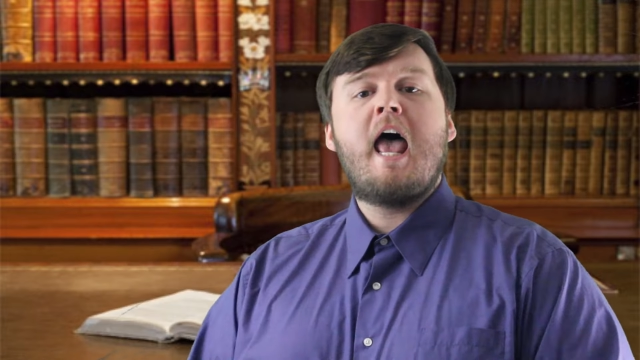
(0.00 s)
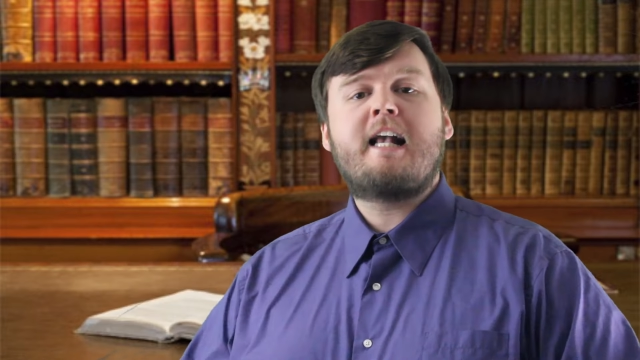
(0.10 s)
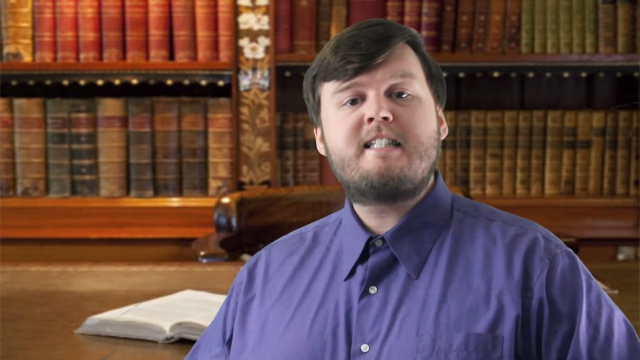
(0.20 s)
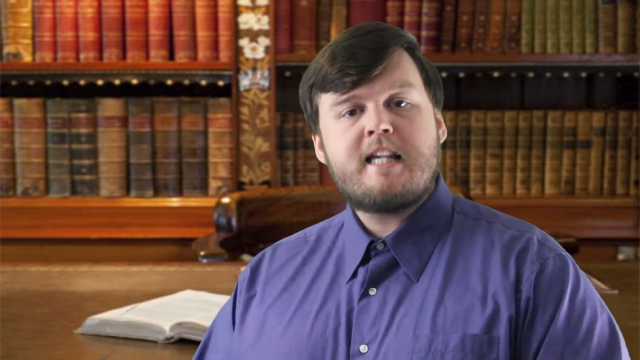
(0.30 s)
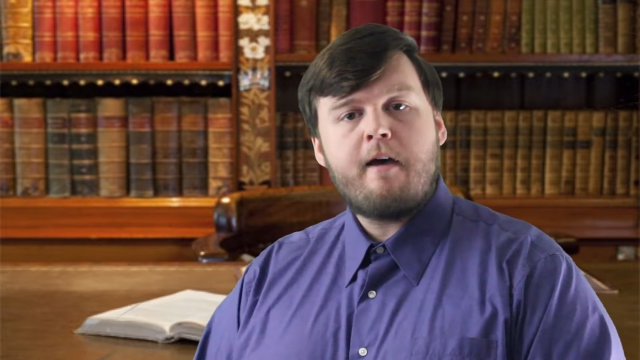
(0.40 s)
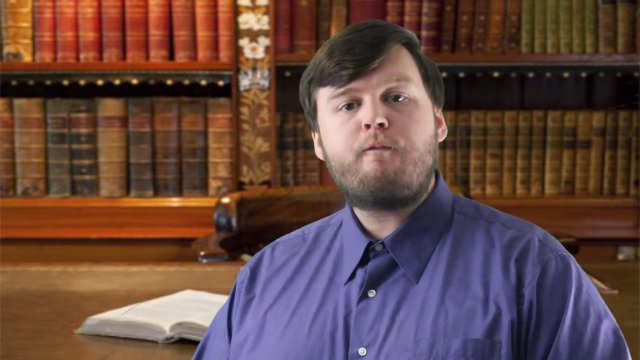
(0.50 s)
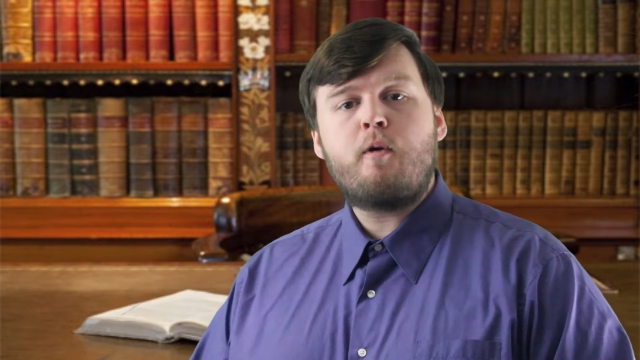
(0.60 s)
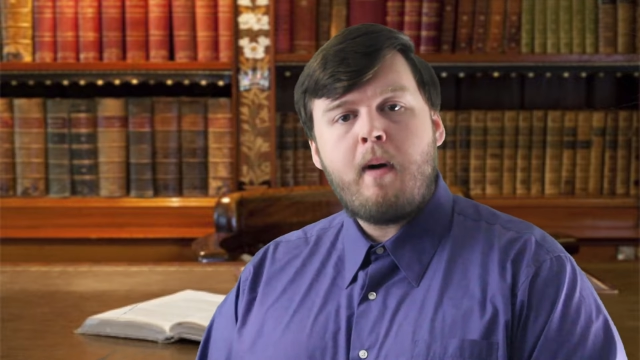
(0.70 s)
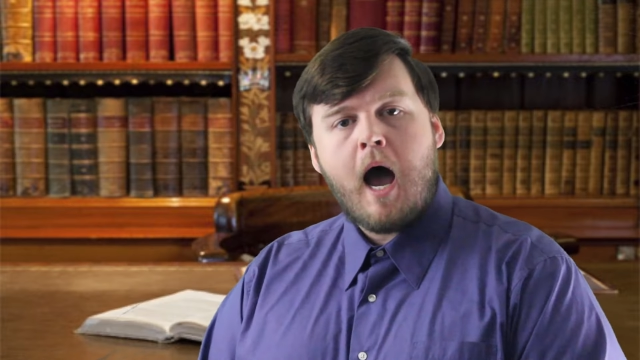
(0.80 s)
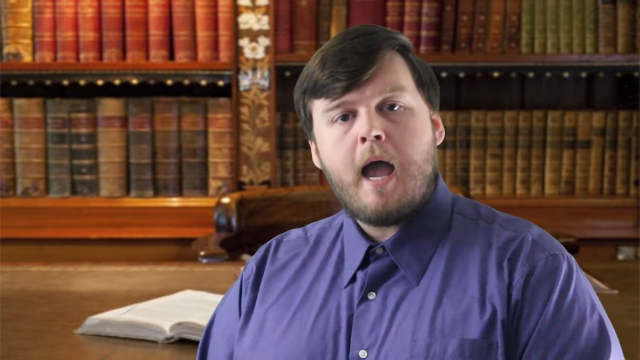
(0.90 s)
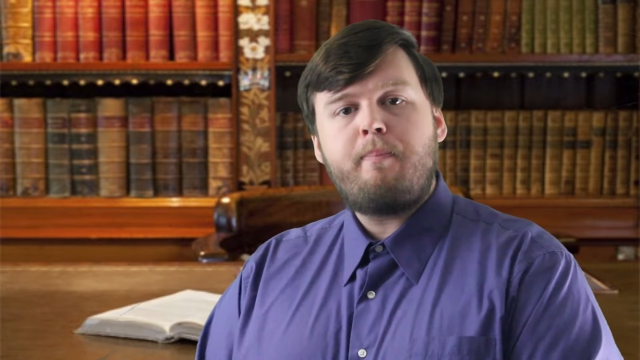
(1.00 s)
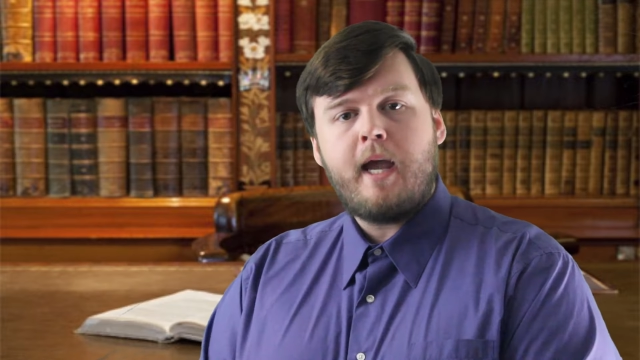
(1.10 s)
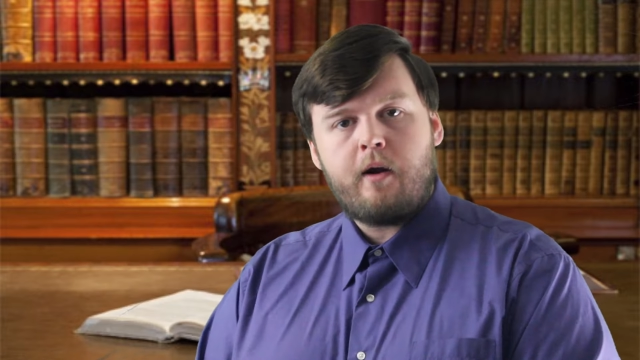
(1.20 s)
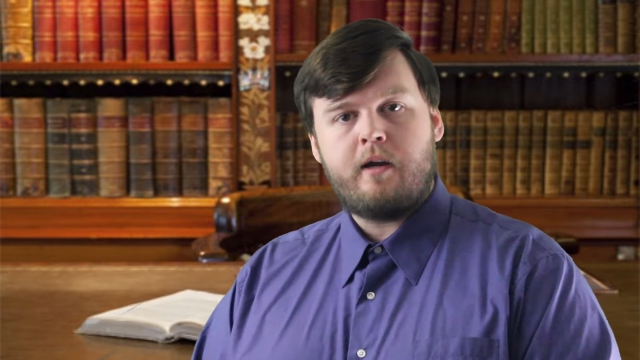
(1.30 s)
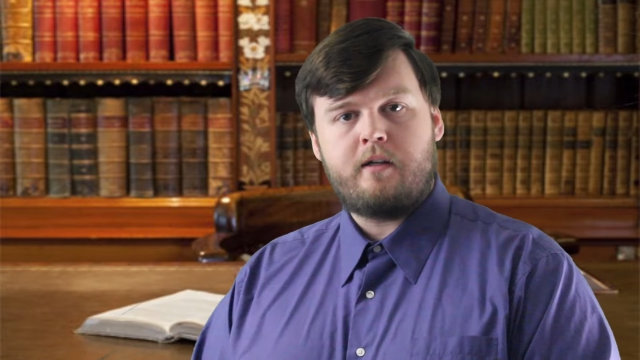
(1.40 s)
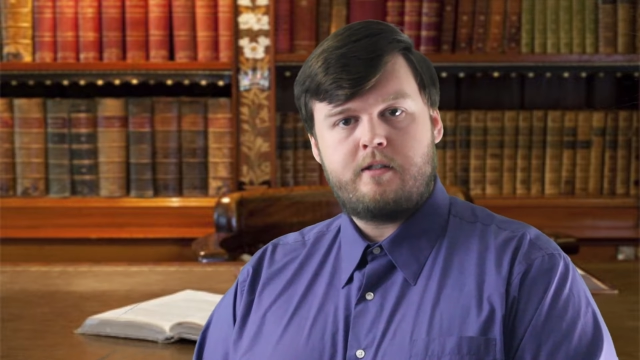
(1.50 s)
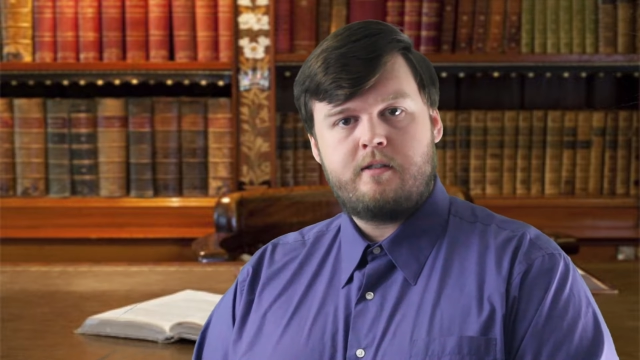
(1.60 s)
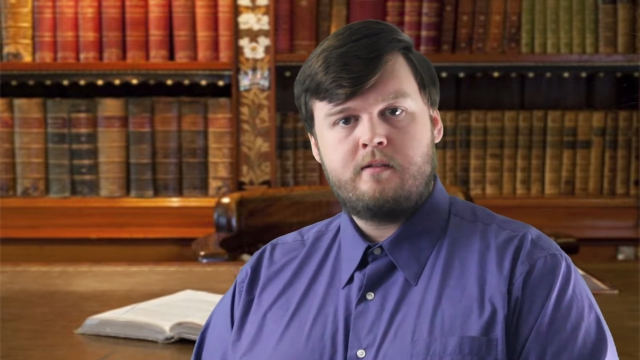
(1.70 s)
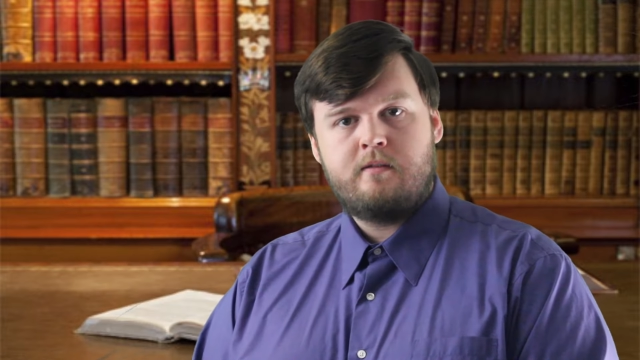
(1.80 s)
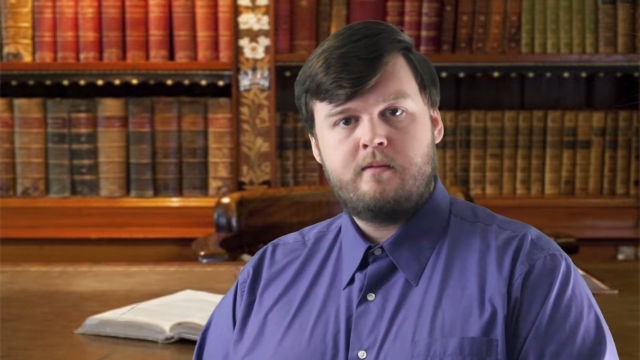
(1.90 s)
except for my parents.